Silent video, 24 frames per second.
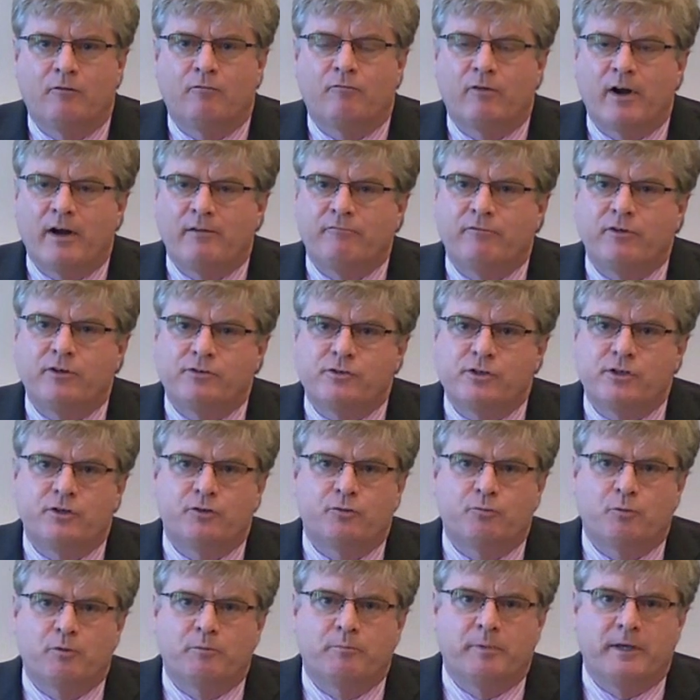
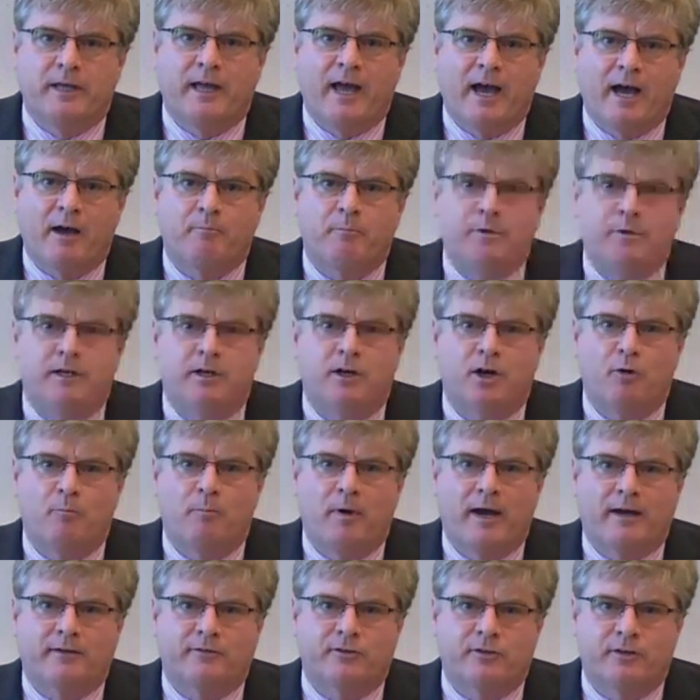Refugees would be happy to go
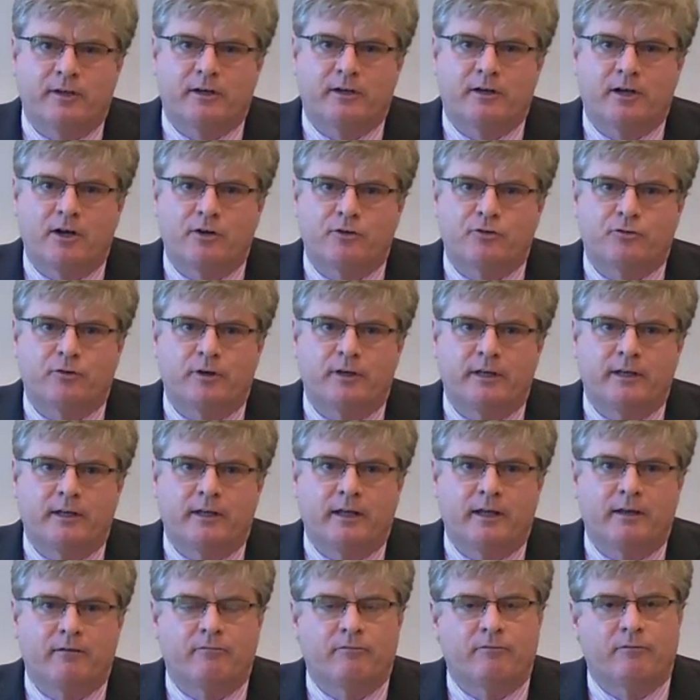back to their country
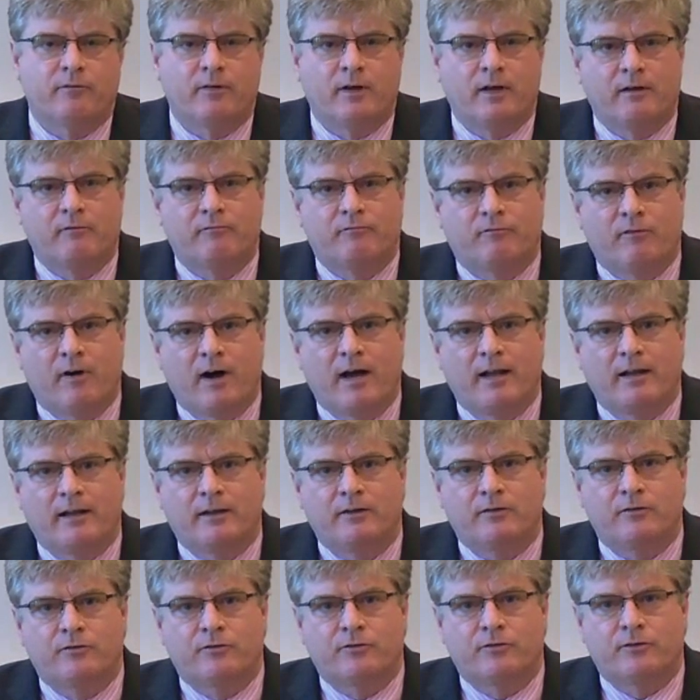if
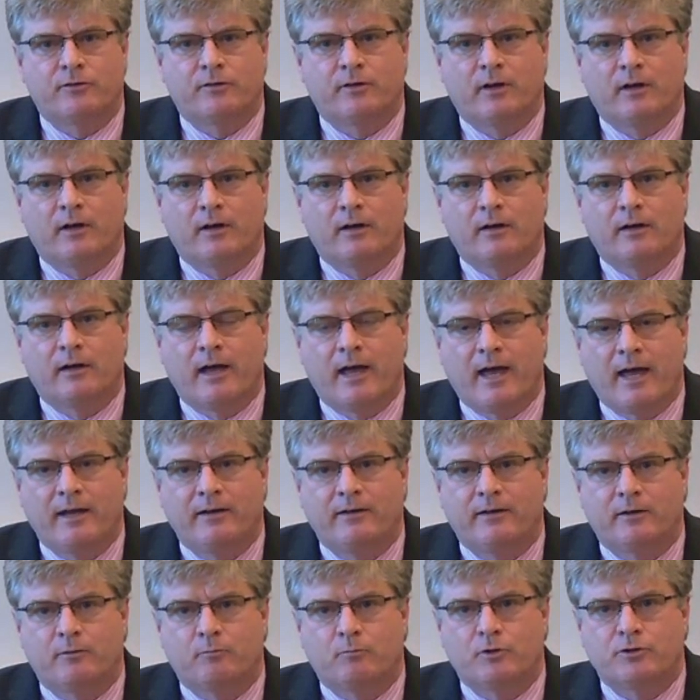violence
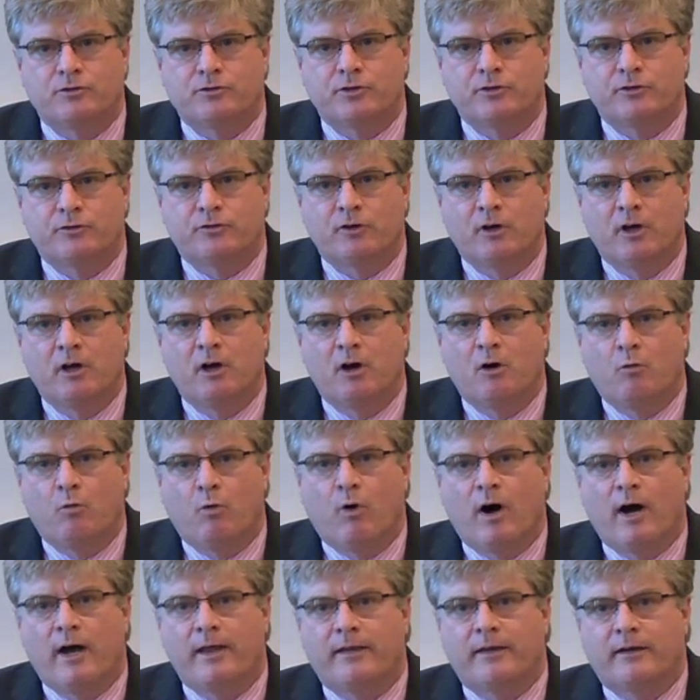ended, which is
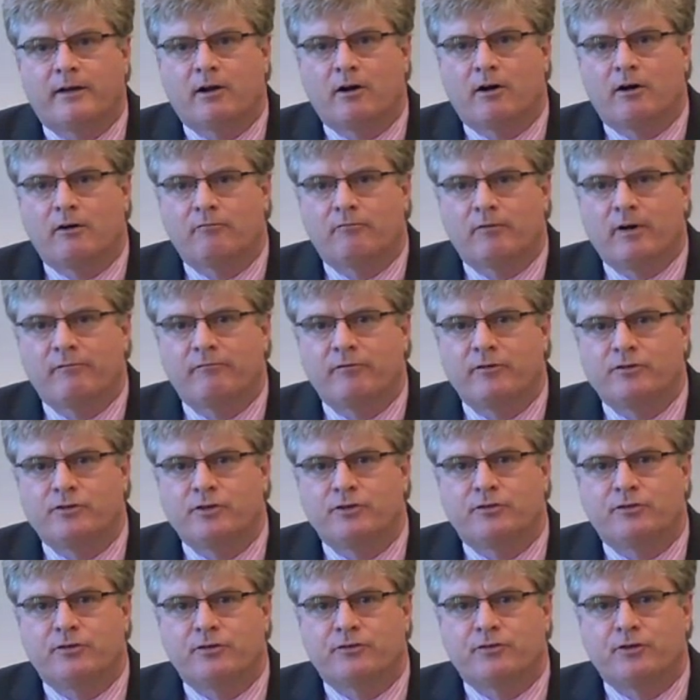why the current
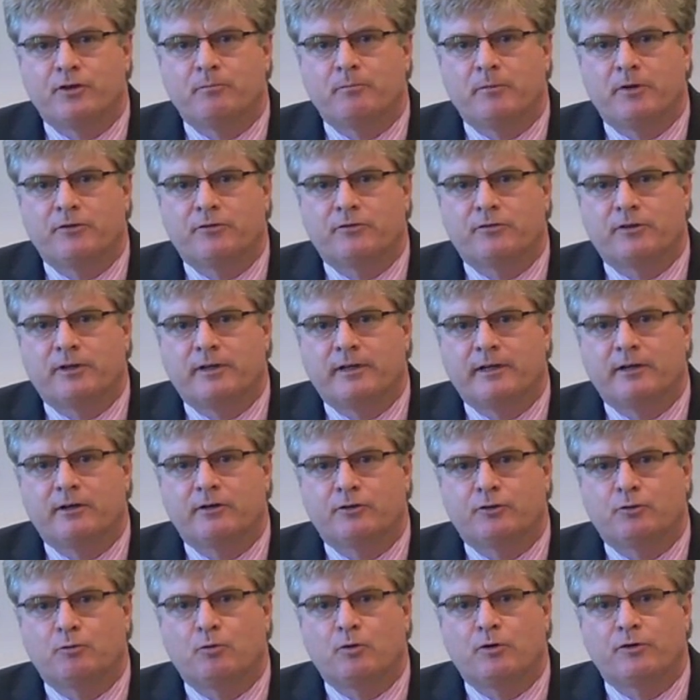refugee system is
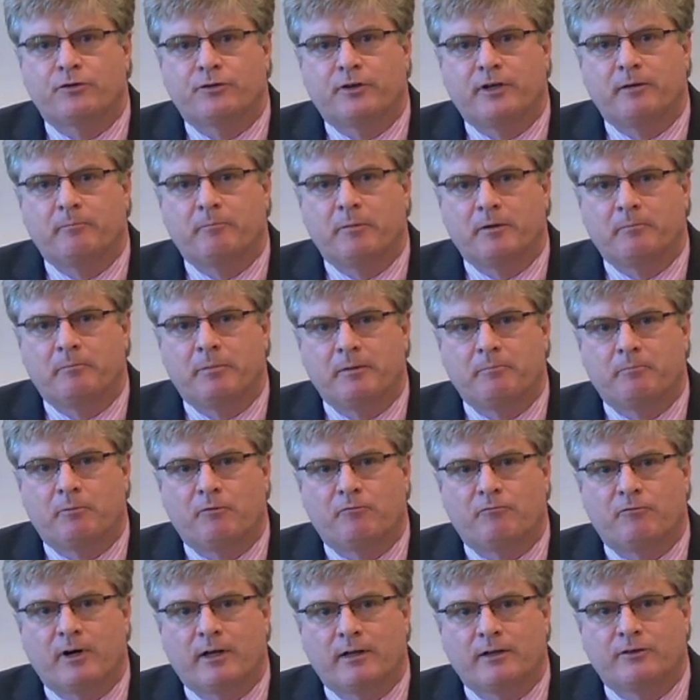geared towards keeping people
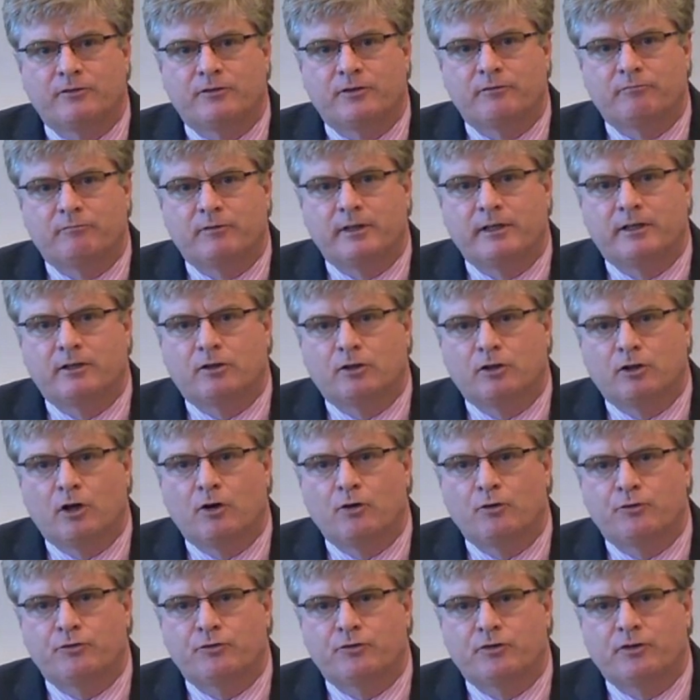relatively
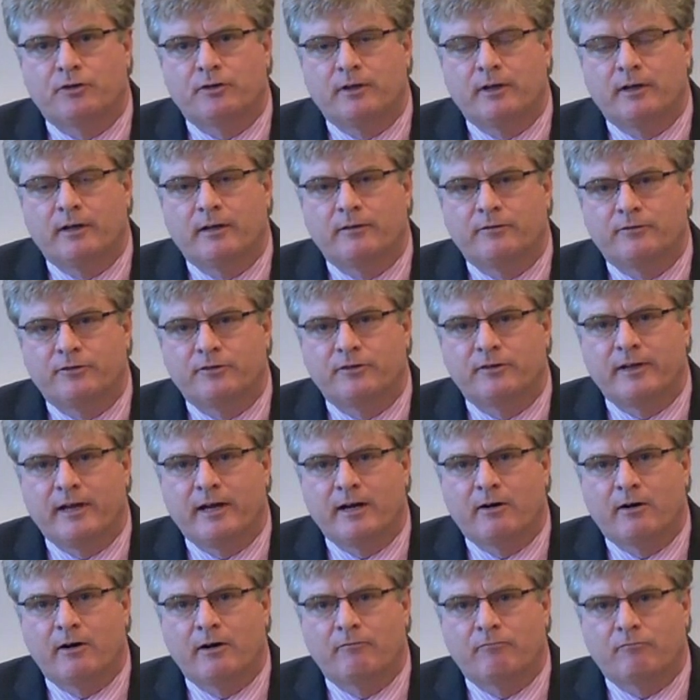close to the
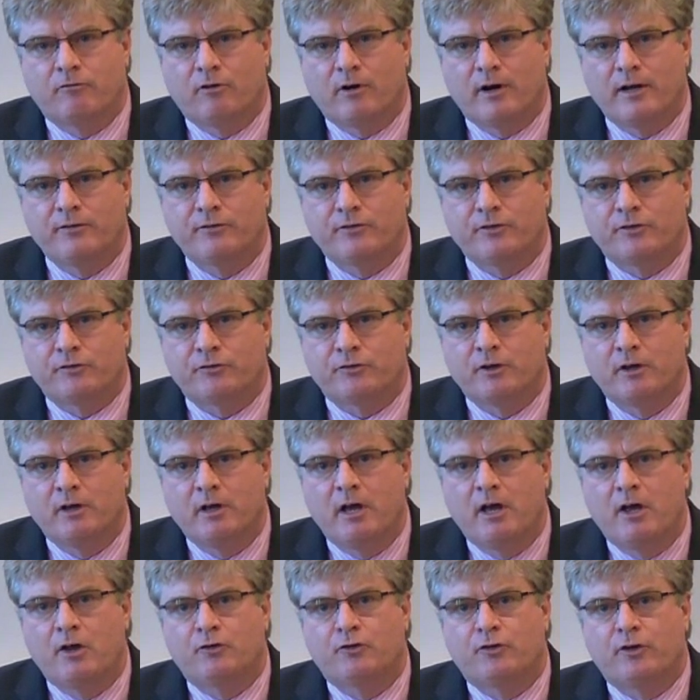area of crisis
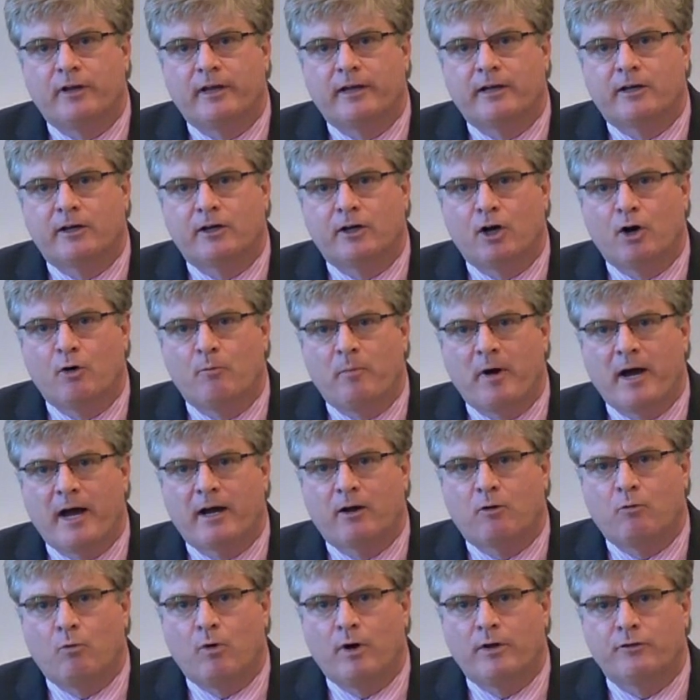so they can go
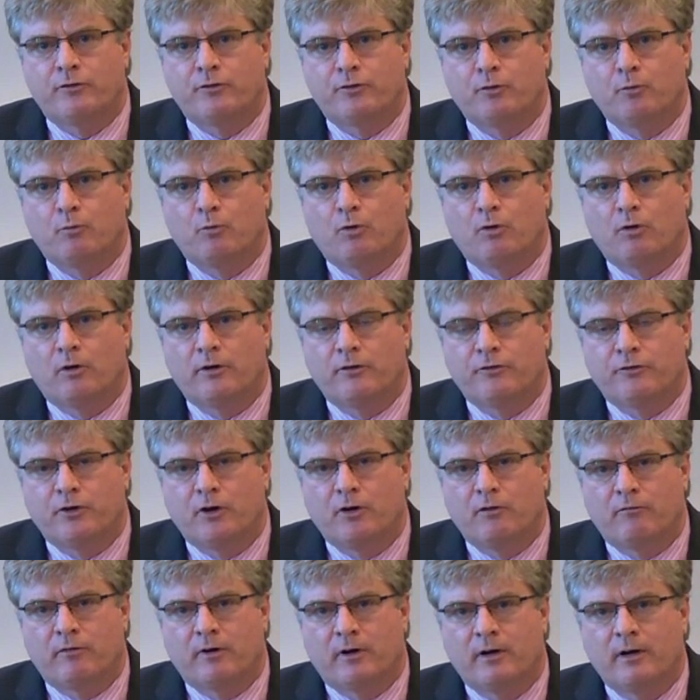back once the war is
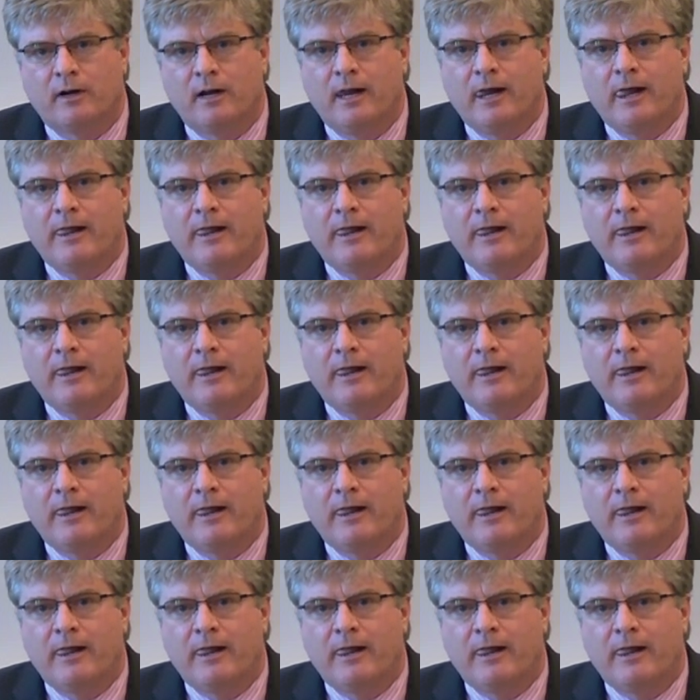over.